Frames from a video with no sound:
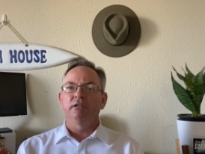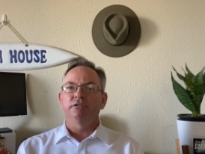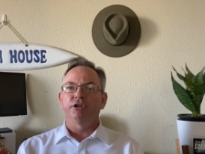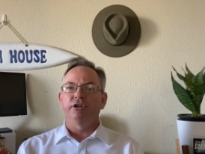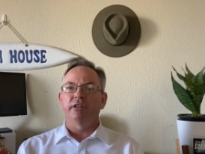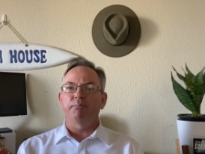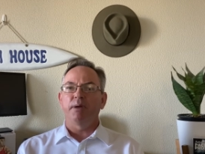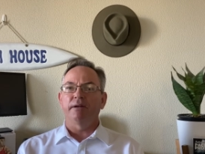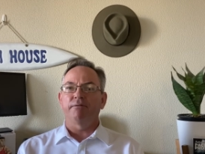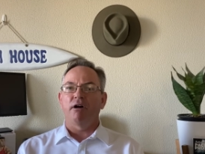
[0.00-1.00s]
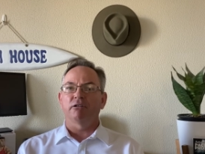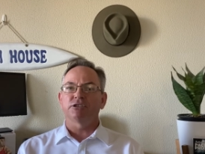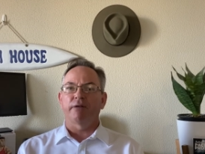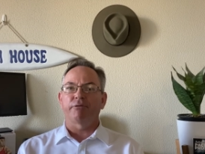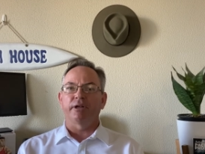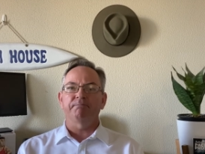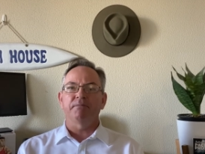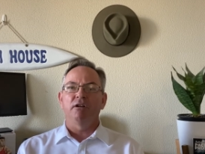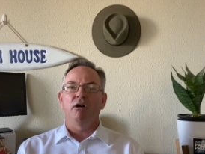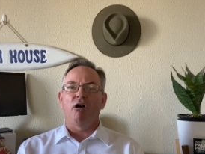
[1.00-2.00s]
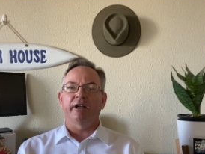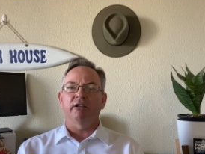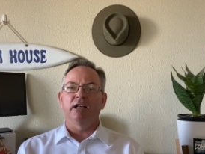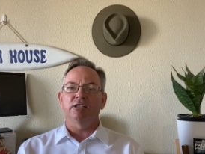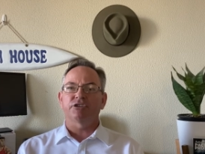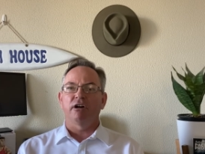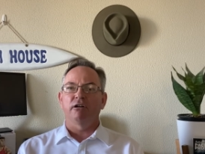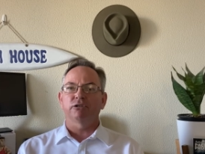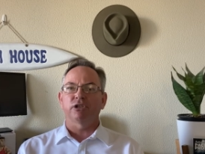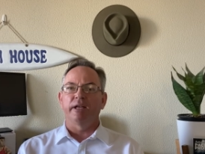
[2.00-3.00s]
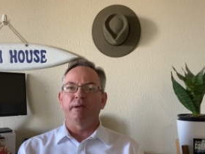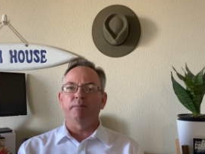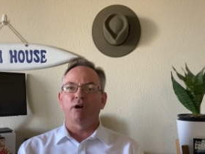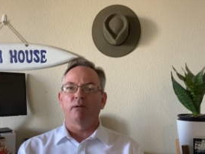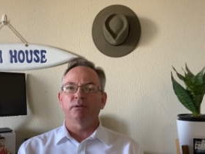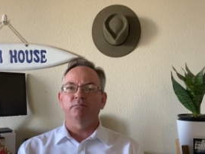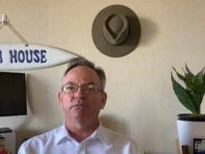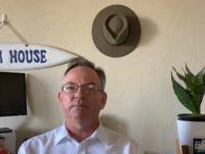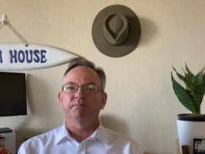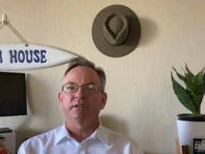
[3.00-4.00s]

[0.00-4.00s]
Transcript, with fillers: due to the pedophile suffering high cholesterol, sleeping problems,